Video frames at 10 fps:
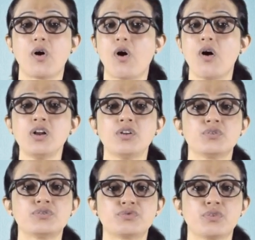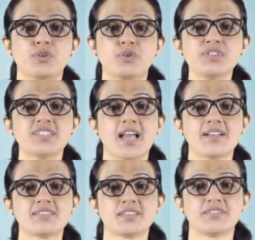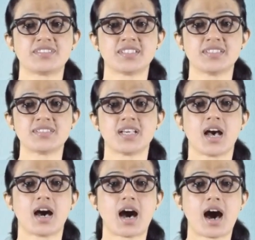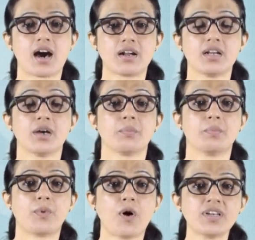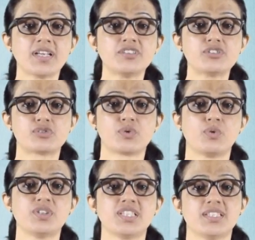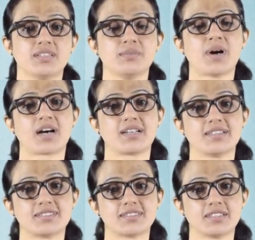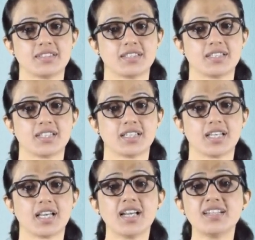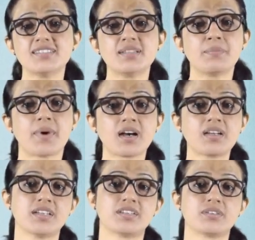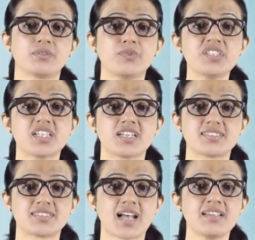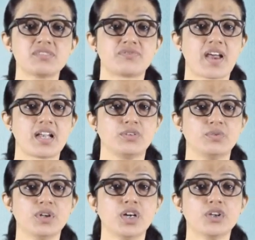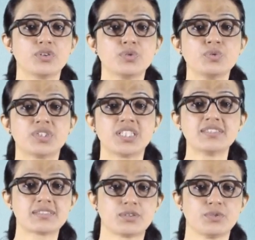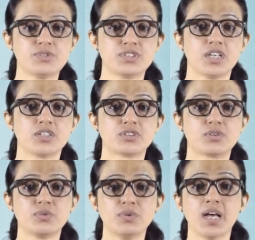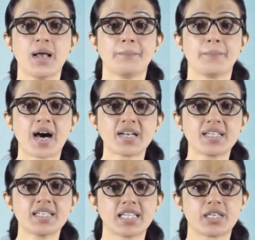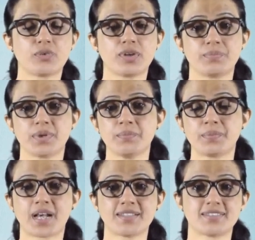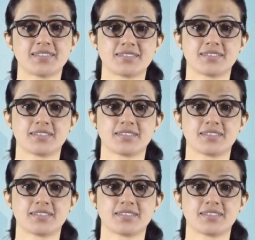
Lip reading: All useful goods and services are bought and sold in the markets. It is the market which assigns value to these goods through market equilibrium prices.